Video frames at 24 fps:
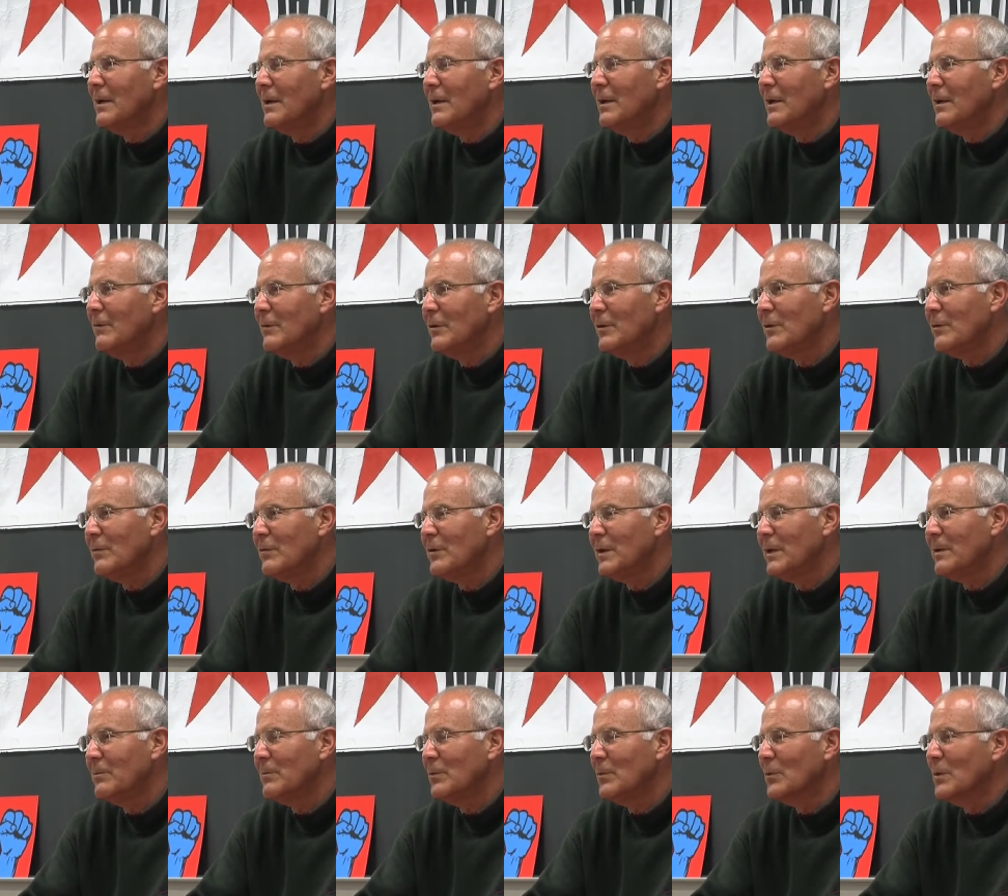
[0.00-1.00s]
11 of
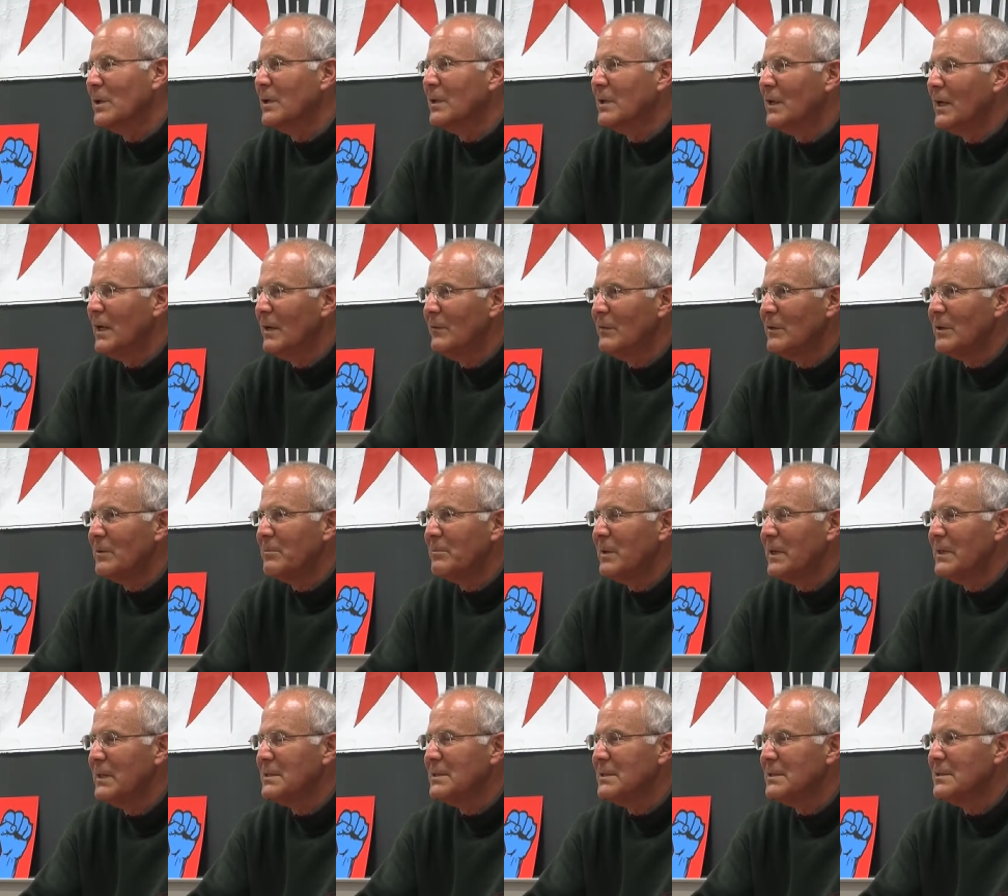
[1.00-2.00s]
them where they have their
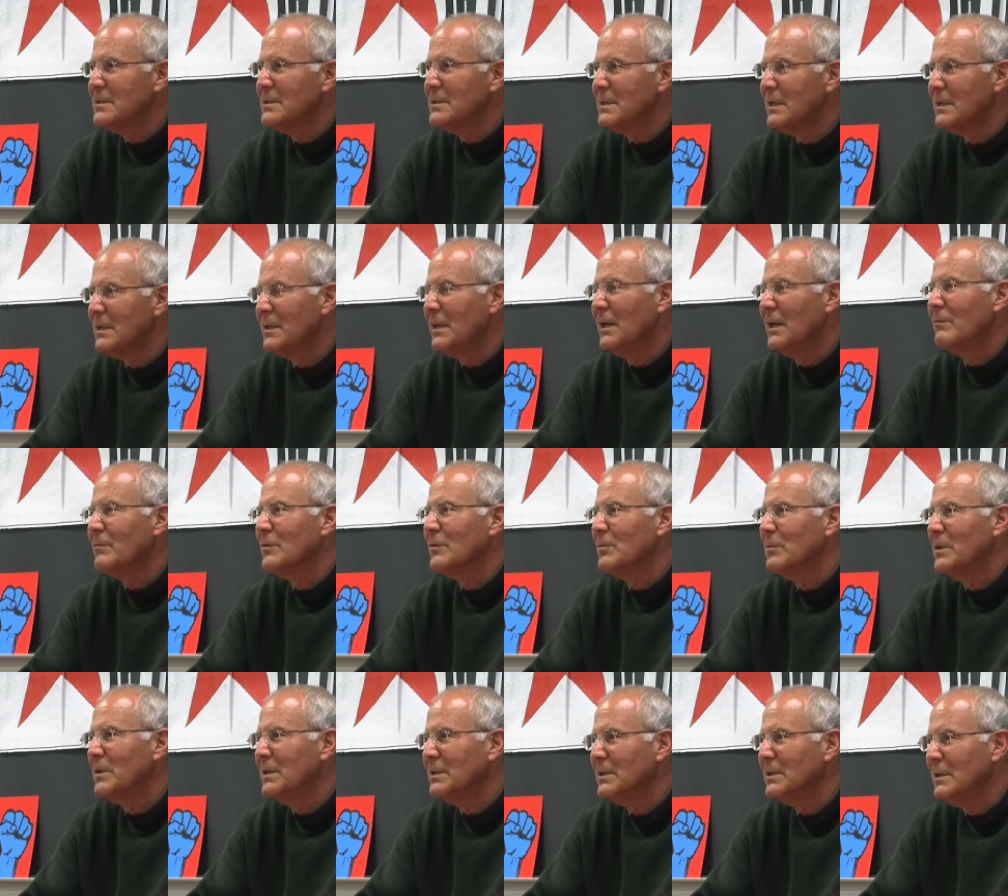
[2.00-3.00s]
bases and they have to
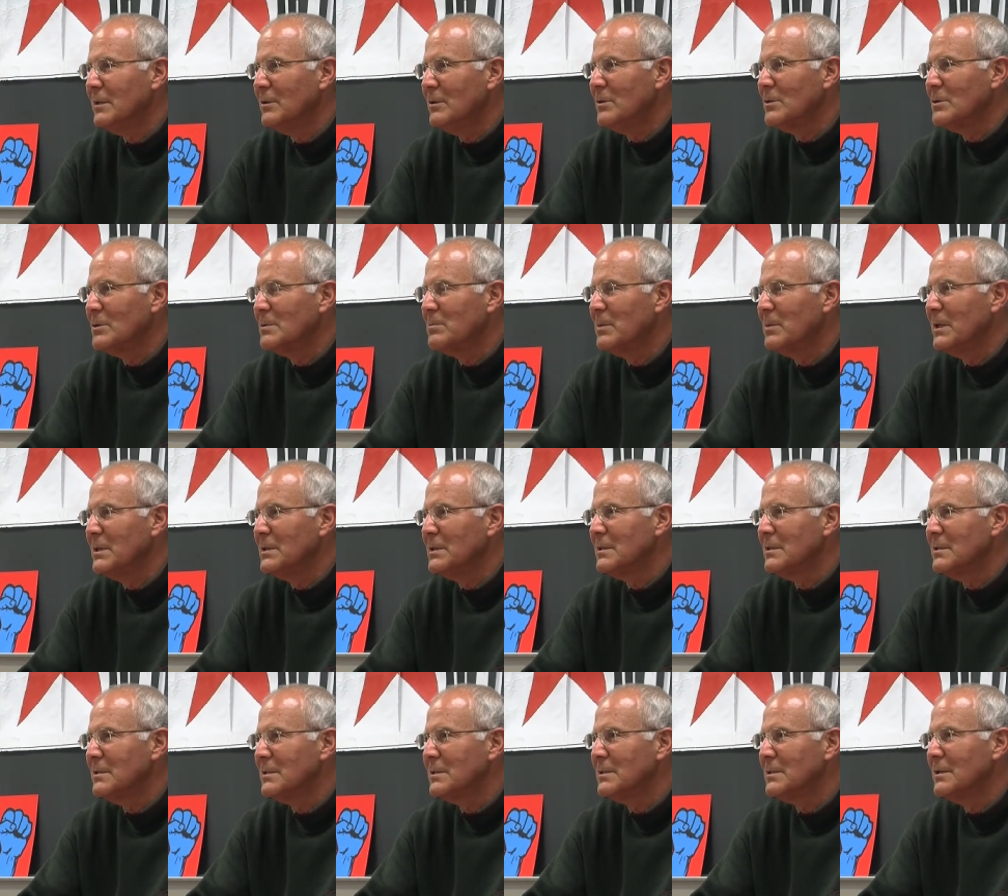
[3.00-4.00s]
maintain those
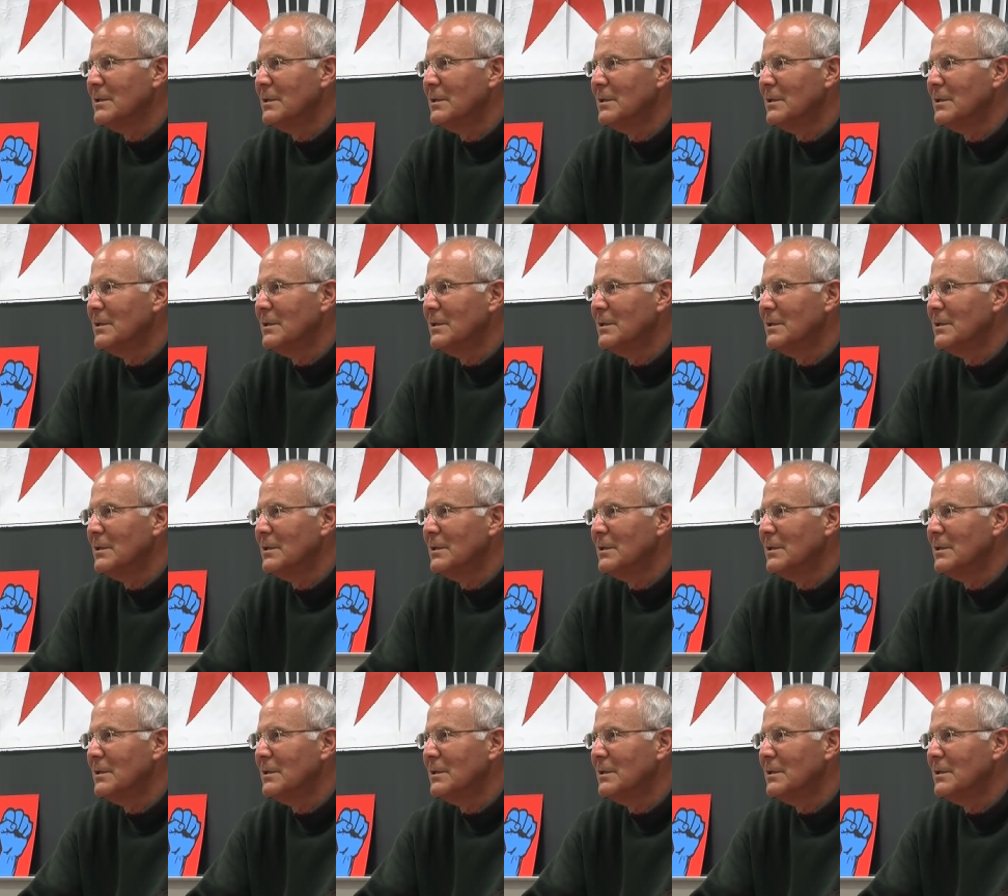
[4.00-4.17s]
bases.